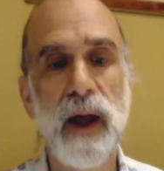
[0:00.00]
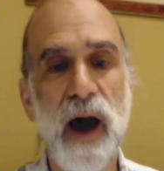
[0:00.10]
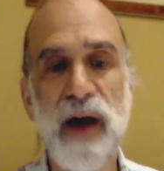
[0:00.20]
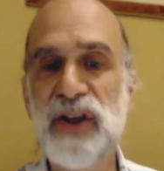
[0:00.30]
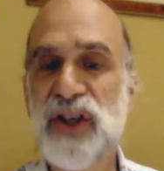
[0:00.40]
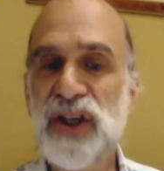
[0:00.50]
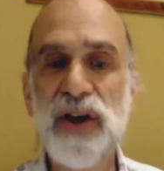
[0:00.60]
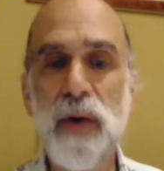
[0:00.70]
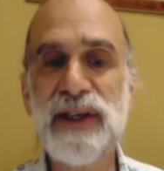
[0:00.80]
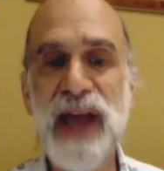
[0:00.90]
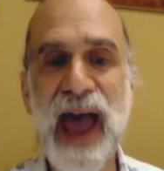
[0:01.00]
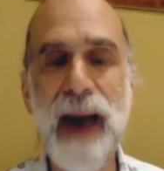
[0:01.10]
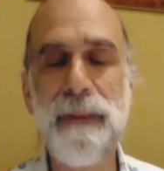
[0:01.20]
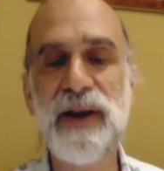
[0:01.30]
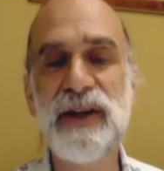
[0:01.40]
uh, this doesn't always
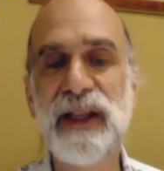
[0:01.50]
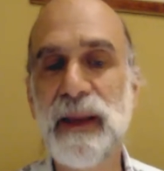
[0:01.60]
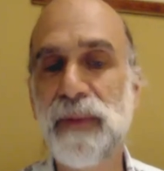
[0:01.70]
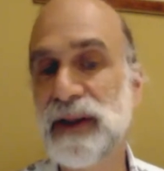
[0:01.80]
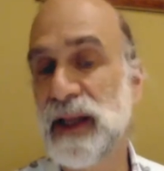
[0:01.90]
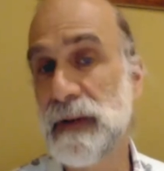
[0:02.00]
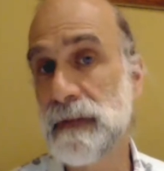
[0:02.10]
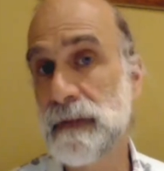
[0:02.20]
happen deliberately.